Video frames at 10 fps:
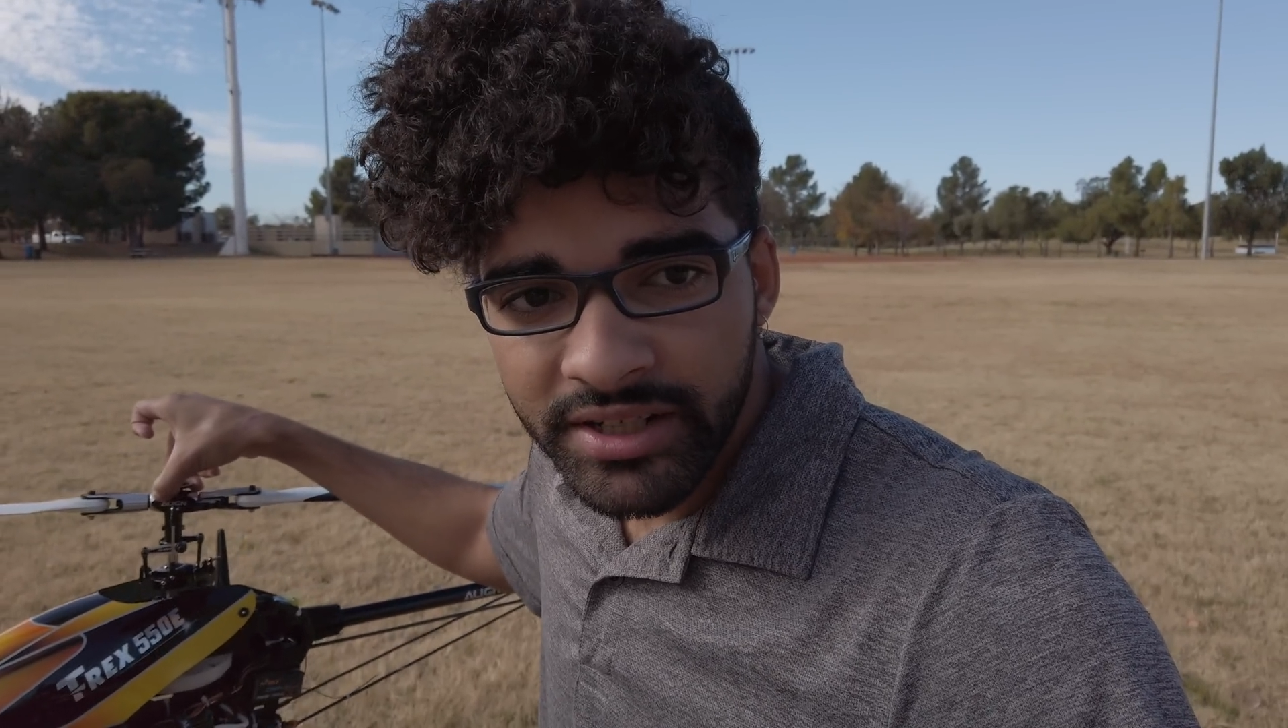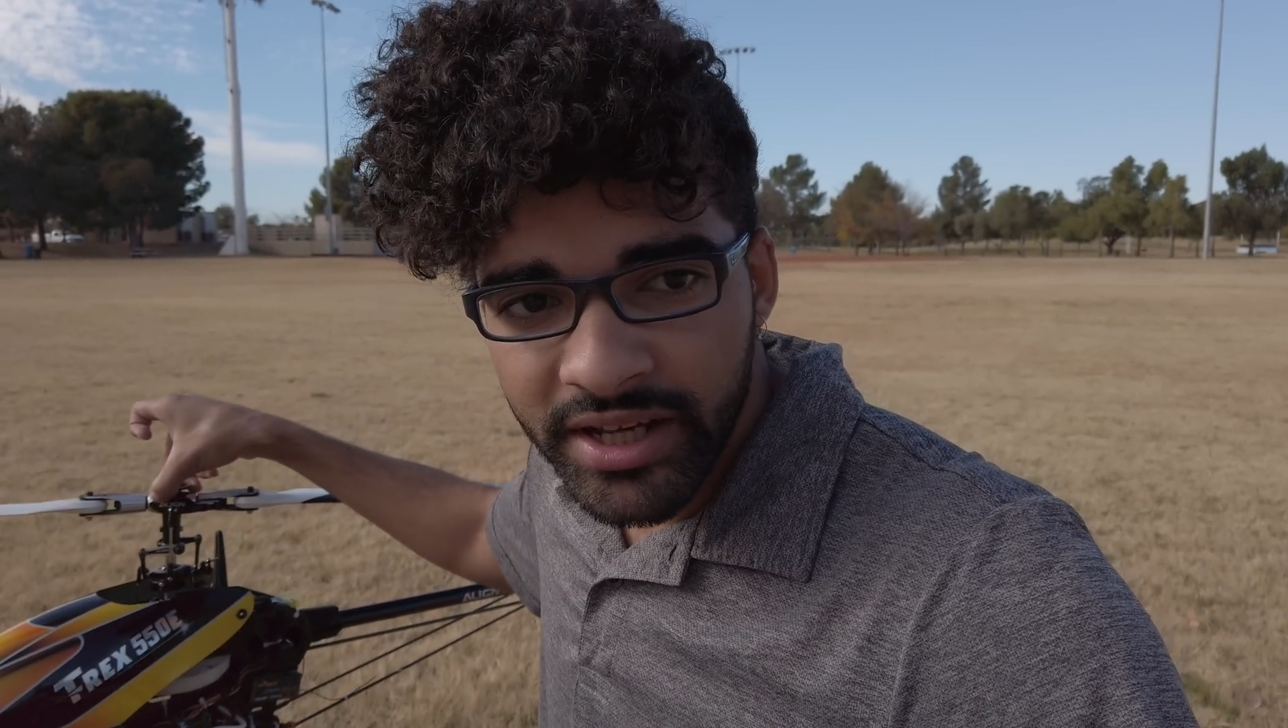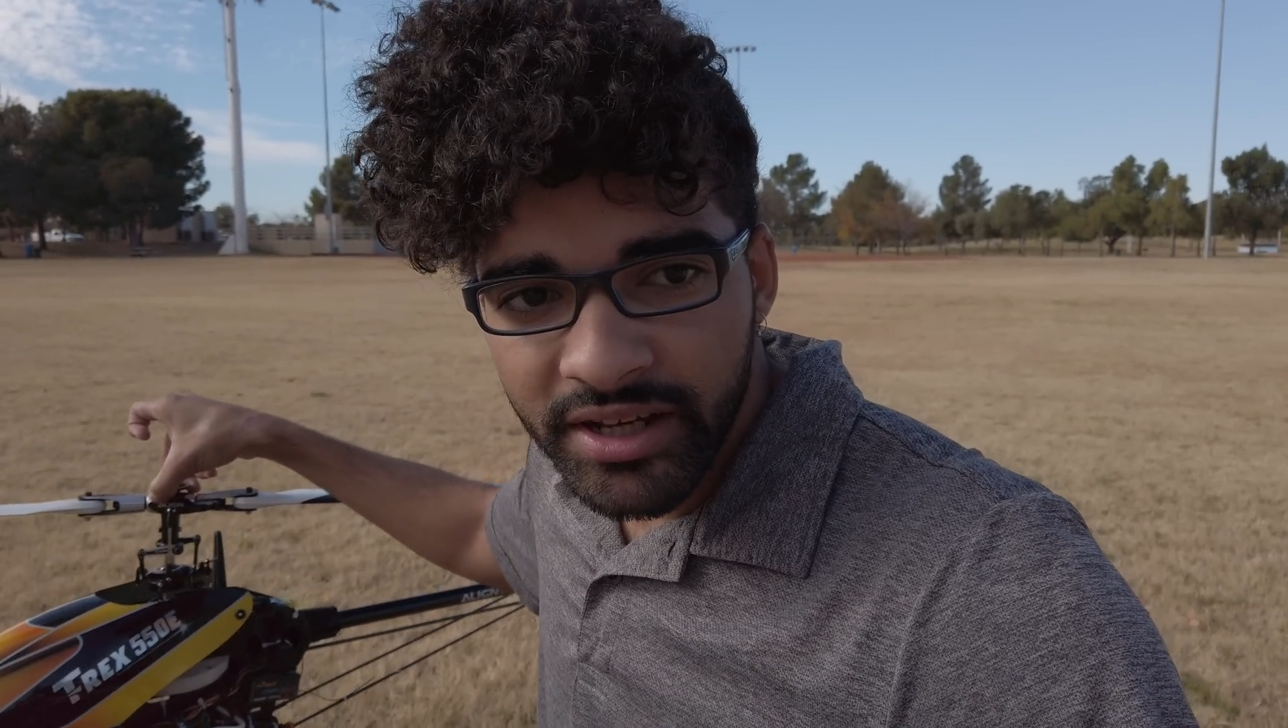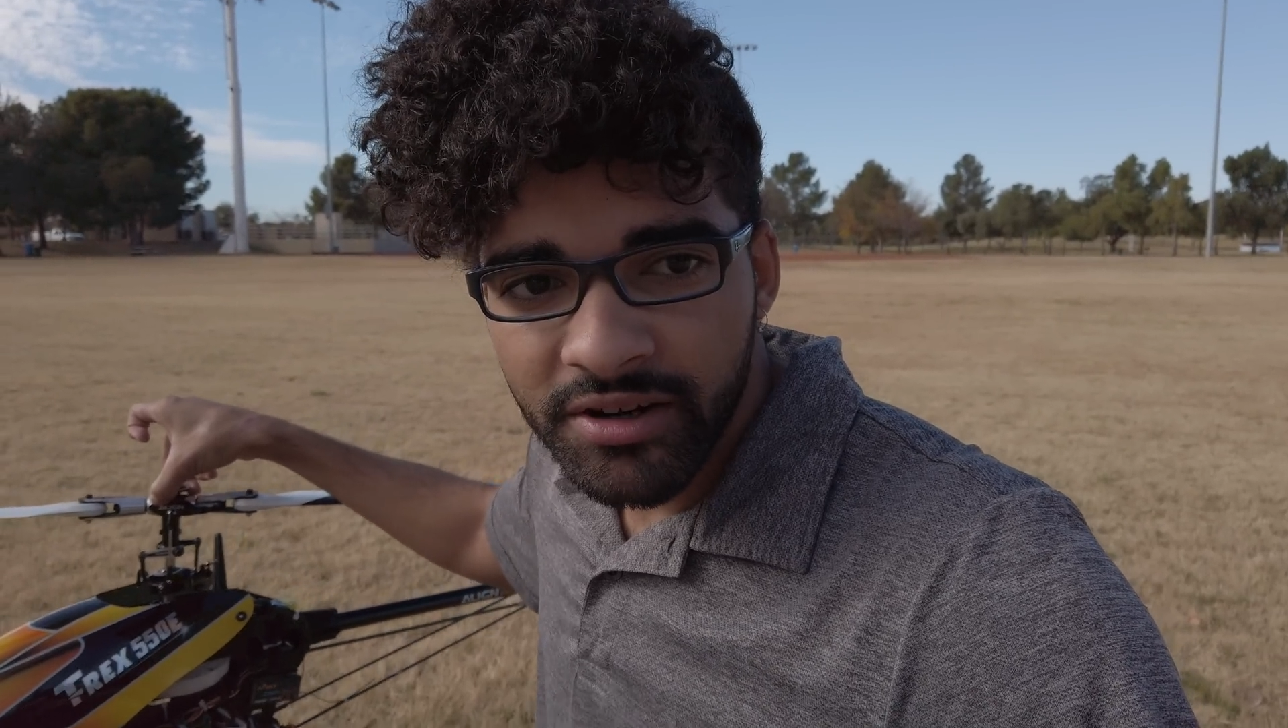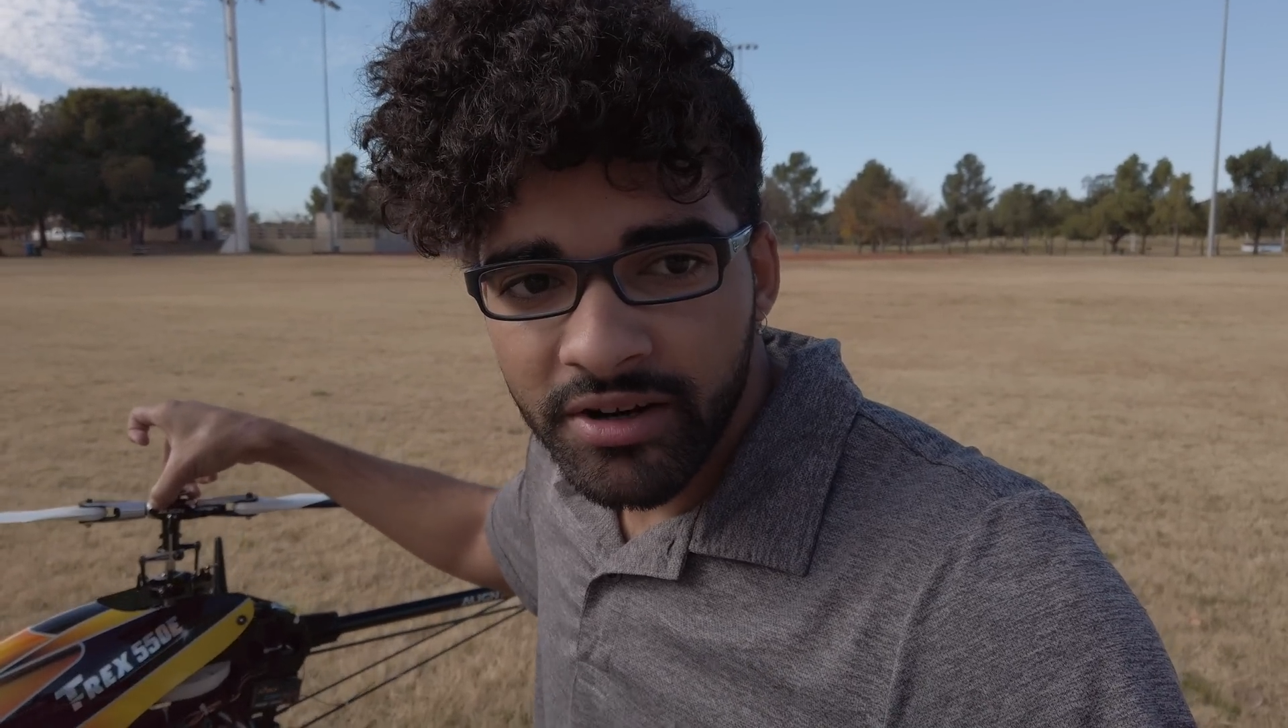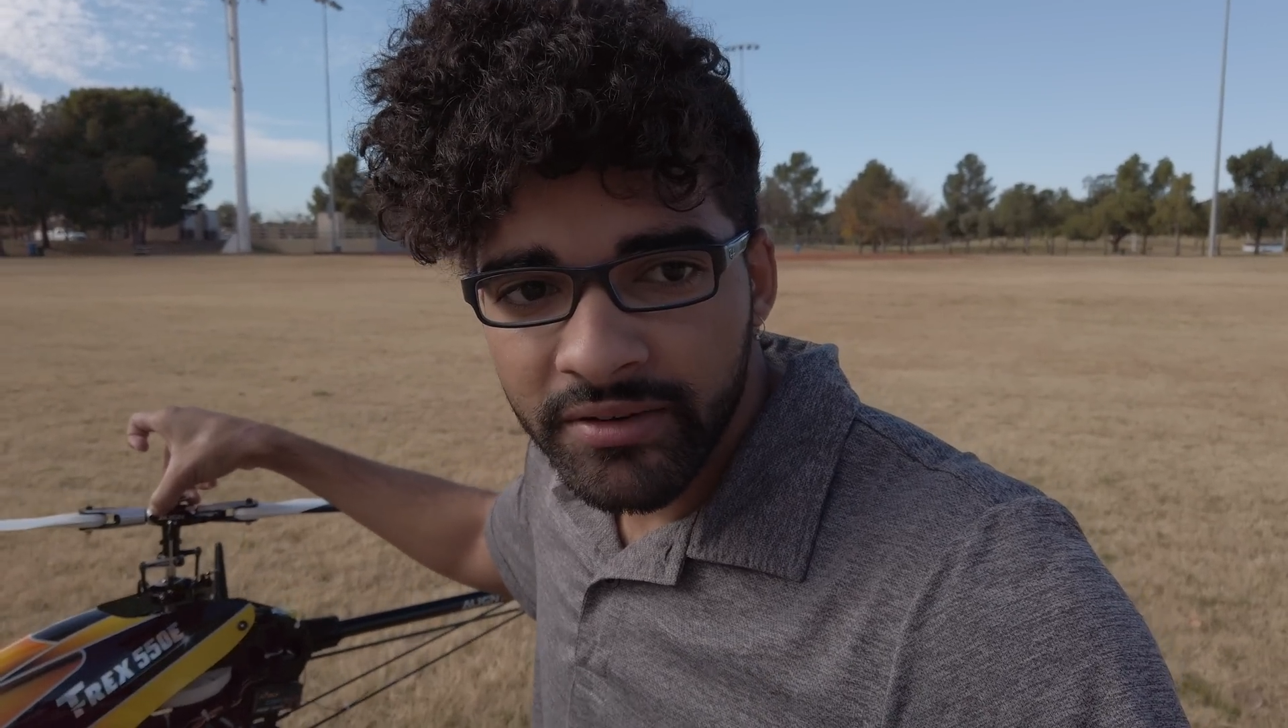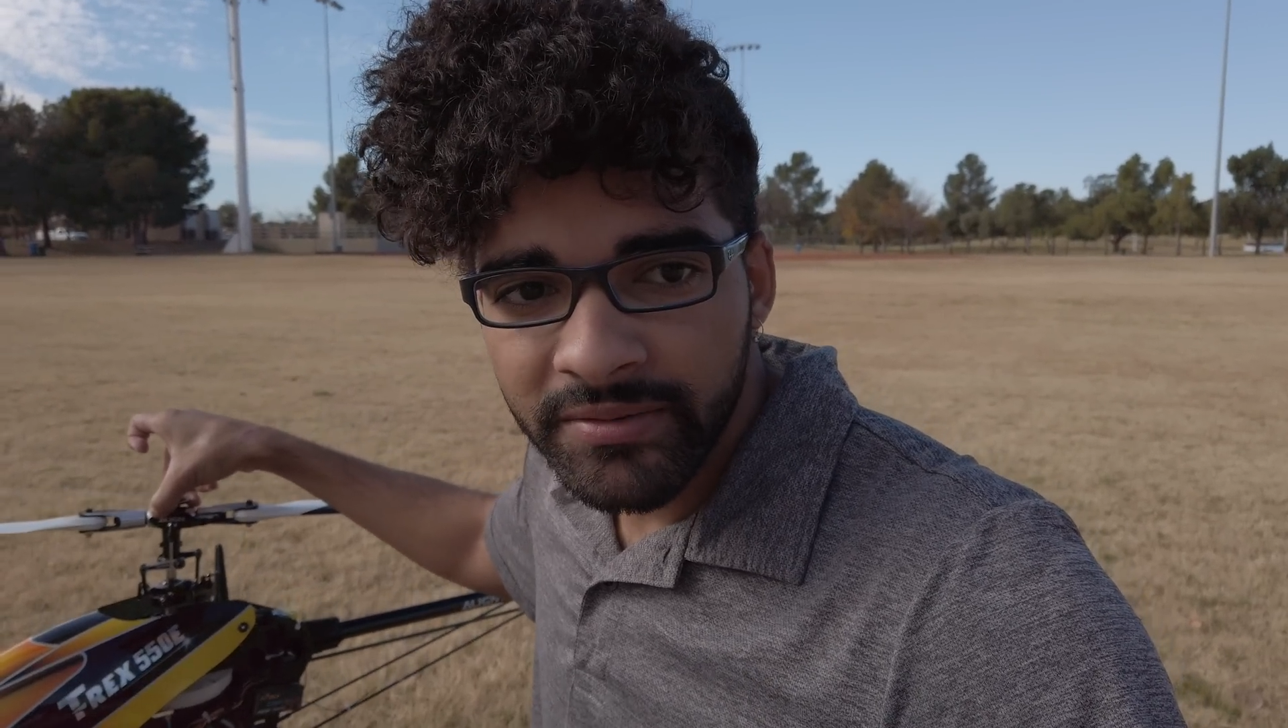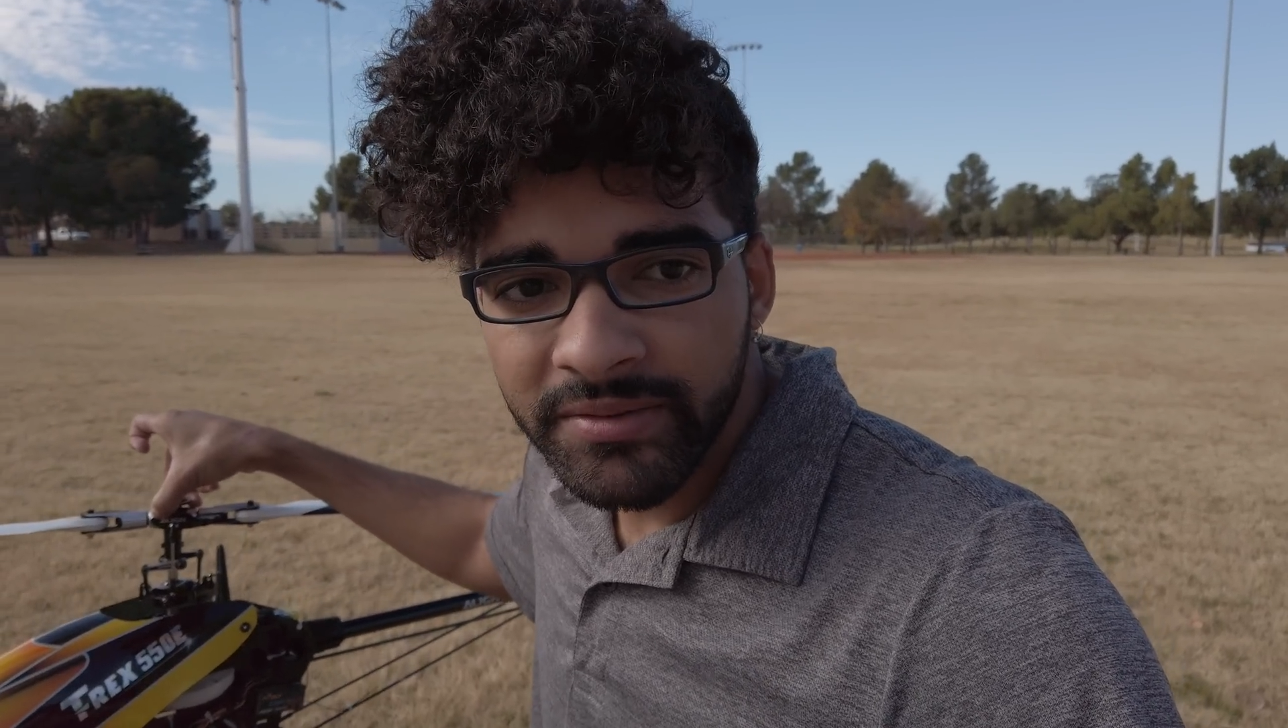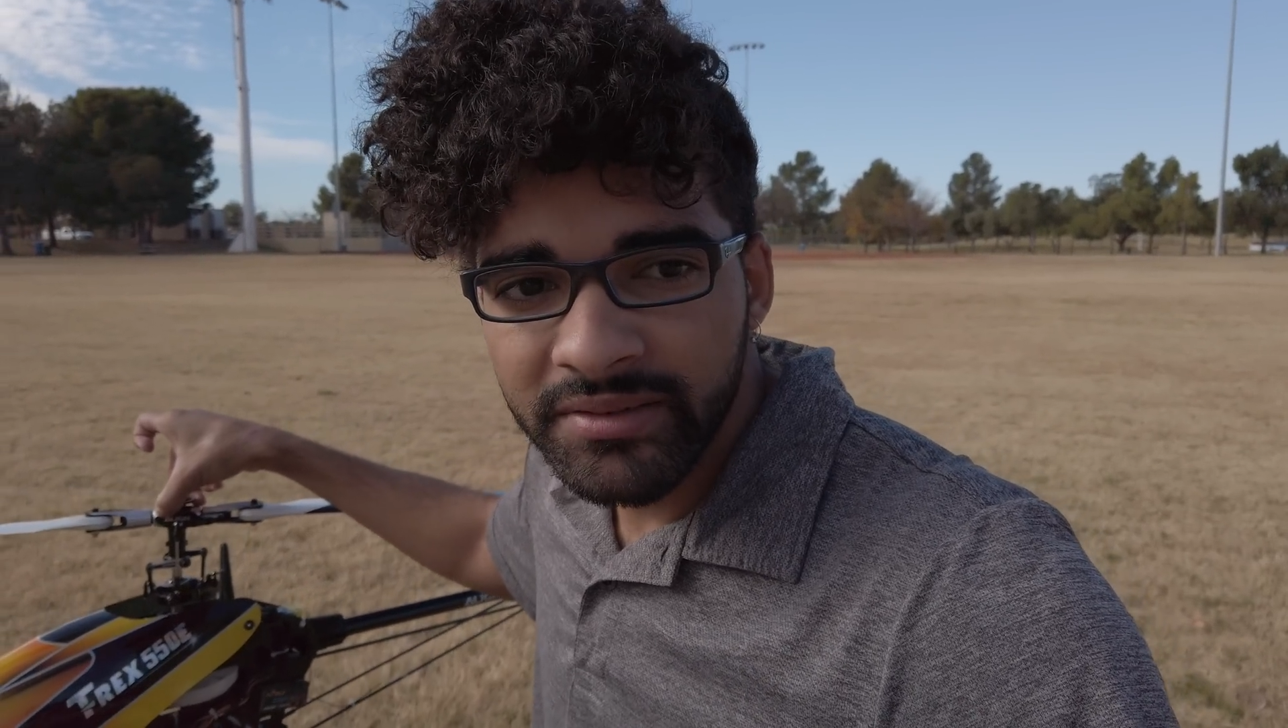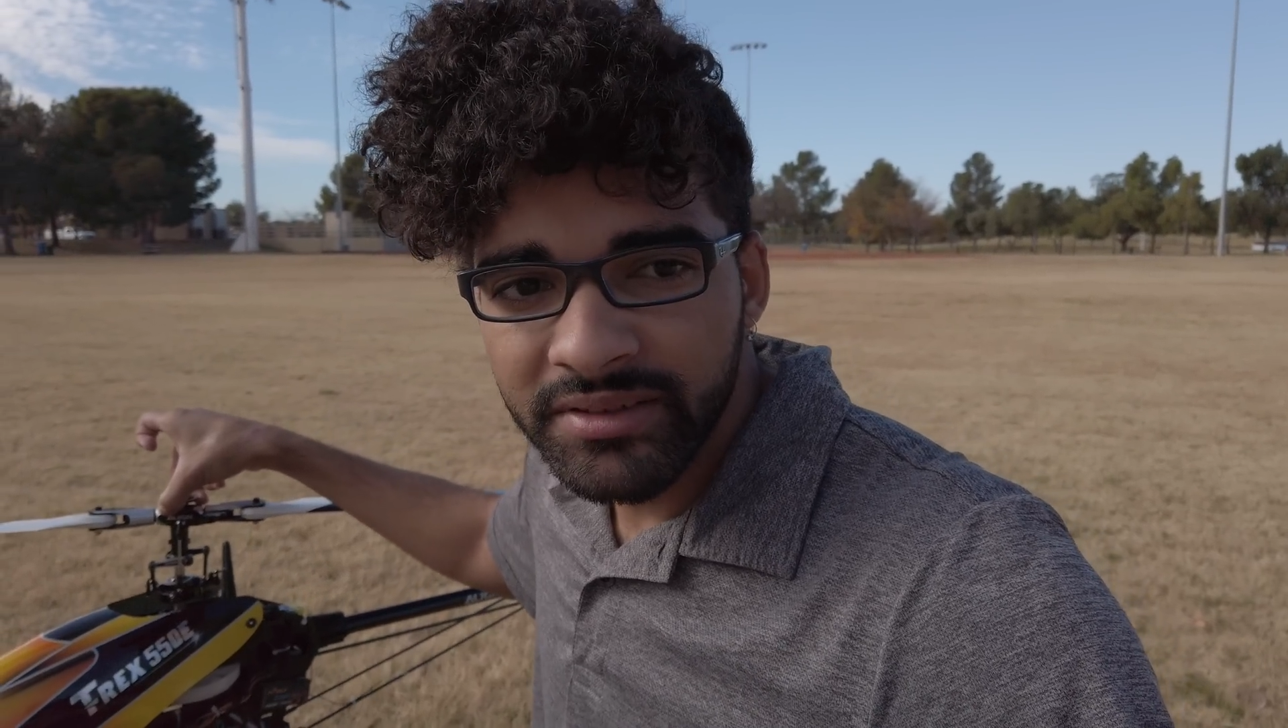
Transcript: take off,